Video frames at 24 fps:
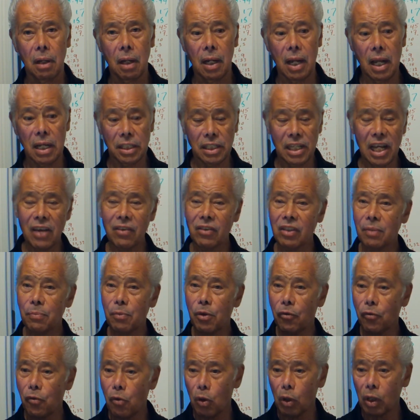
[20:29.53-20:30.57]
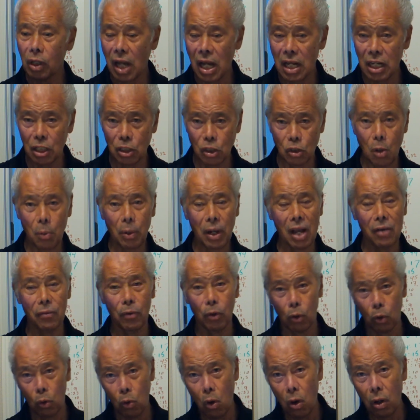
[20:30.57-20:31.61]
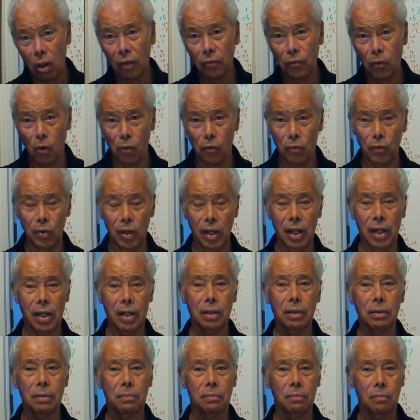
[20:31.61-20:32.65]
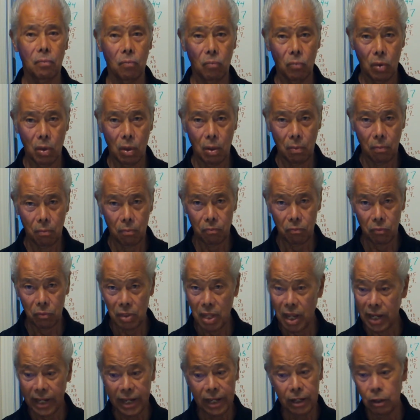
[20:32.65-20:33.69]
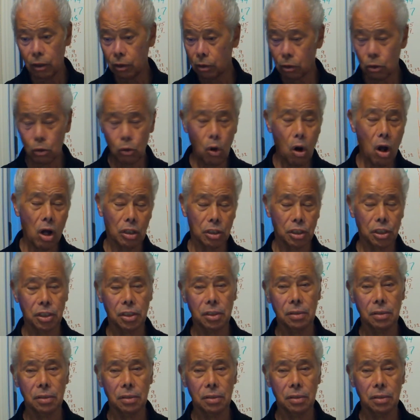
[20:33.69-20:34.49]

I said it before, there is some kind of a gulf over there they cannot cross.